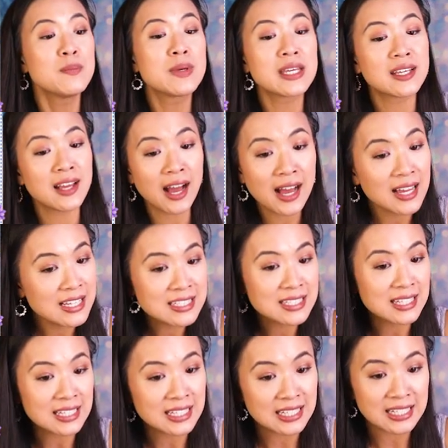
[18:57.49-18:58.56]
because
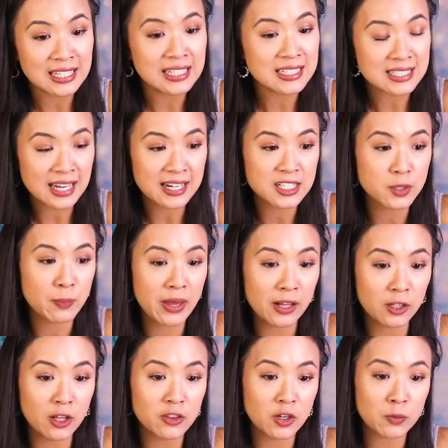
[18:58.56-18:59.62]
he decided to
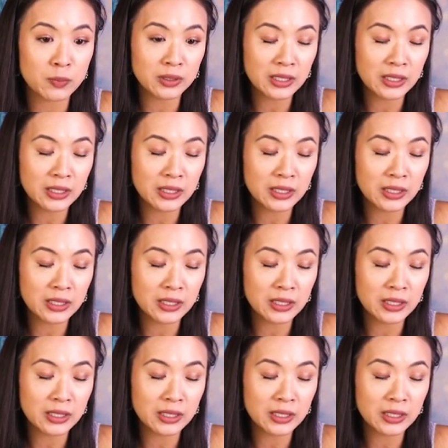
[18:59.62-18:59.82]
bail on their